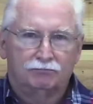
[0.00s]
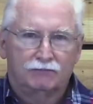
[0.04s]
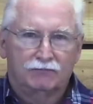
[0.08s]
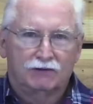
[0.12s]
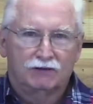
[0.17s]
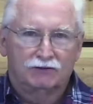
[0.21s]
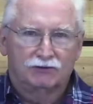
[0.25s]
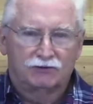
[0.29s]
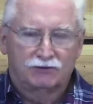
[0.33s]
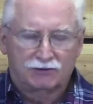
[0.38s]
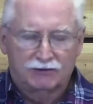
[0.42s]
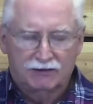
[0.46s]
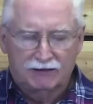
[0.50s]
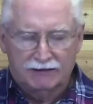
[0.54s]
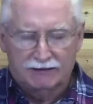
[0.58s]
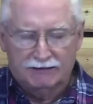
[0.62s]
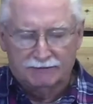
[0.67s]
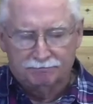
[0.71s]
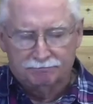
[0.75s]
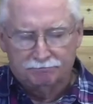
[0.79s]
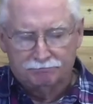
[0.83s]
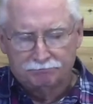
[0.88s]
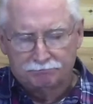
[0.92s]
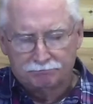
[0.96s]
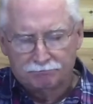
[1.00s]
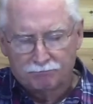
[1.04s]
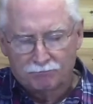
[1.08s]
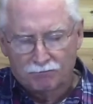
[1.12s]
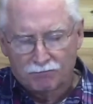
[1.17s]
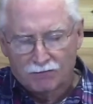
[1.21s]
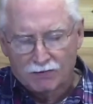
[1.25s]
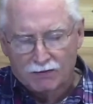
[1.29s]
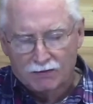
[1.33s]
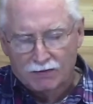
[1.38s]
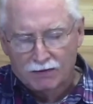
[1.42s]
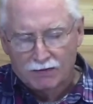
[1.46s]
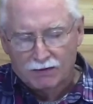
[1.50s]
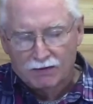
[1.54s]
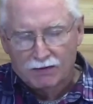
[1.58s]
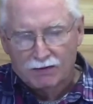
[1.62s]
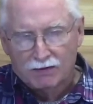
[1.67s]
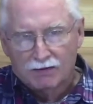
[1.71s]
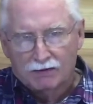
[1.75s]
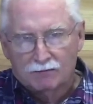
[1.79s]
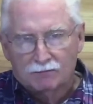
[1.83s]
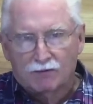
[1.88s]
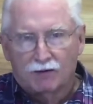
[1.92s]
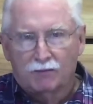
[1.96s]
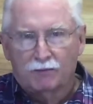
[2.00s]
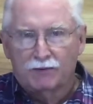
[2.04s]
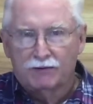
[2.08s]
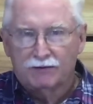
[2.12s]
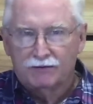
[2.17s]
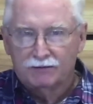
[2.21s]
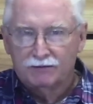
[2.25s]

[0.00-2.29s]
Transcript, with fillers: a son. But we do